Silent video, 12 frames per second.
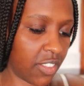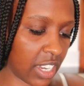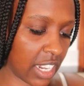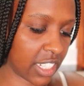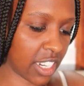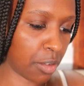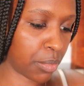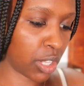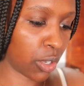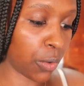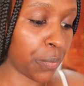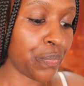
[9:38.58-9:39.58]
Leave it linked down
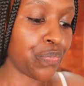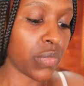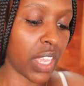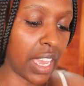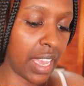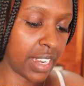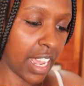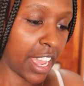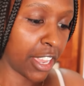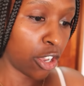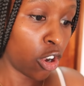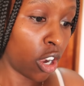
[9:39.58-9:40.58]
below. And
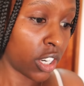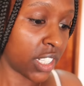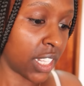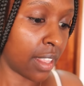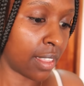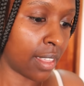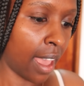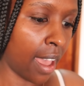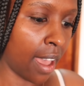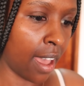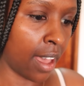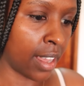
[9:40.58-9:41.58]
I got
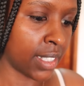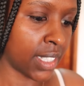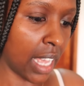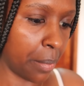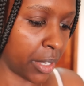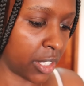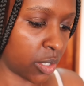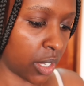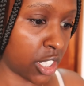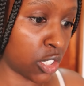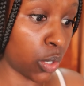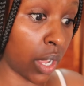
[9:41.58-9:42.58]
their salmon. So
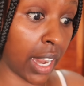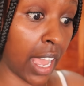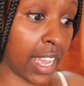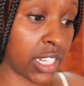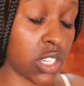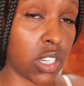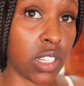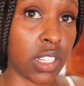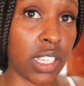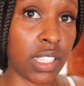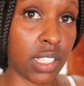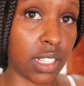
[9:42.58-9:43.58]
I just saw an ad
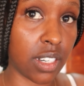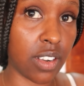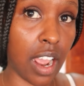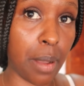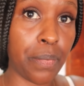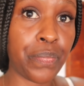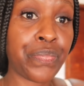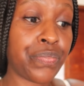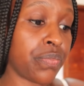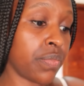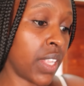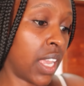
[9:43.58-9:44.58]
on Instagram.
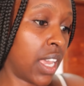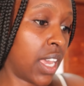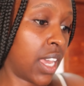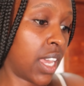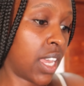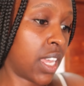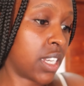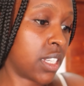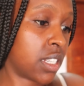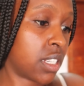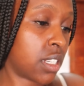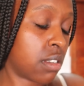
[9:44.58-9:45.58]

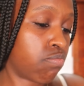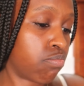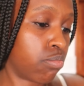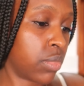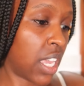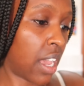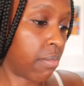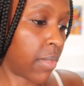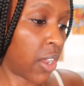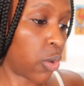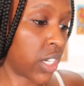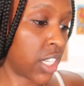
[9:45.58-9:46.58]
And yeah,
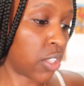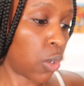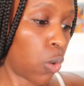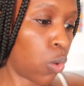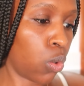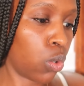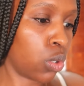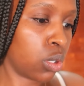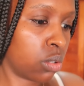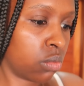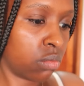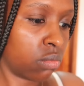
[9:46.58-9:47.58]
I ordered the
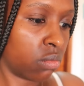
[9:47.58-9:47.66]
whole,